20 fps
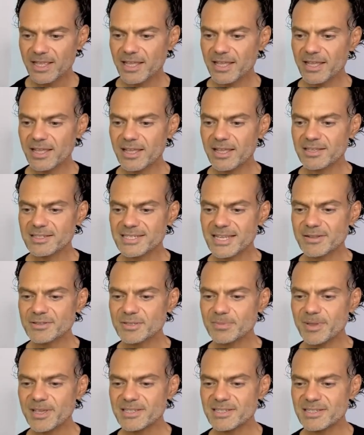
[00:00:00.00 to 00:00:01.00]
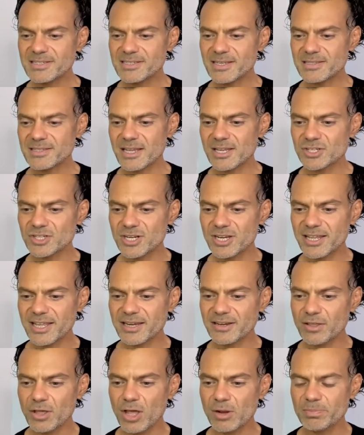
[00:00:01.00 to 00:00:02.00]
Uh, sounds amazing, says Angela,
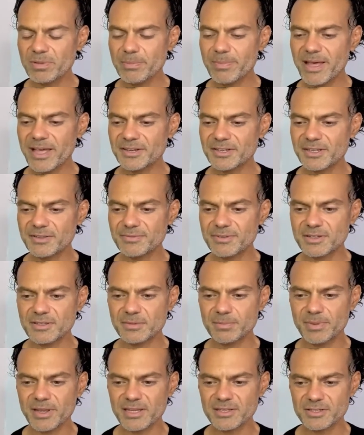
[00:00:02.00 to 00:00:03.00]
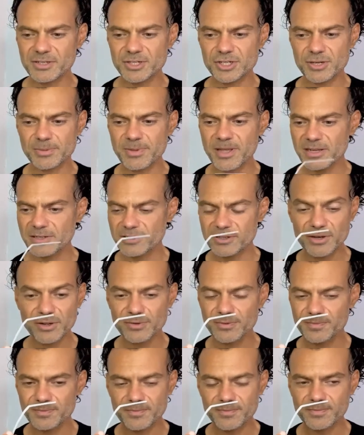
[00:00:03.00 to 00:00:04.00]
and can't be bad if it compares to Chamade.
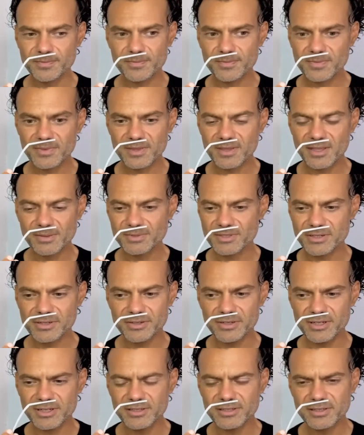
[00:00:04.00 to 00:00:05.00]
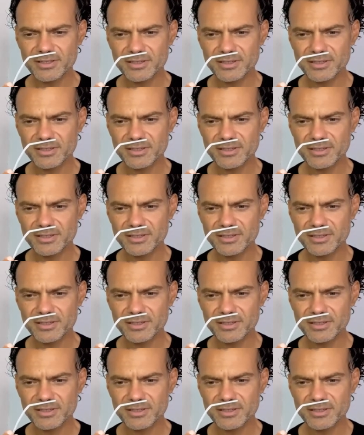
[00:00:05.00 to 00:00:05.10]
No, absolutely.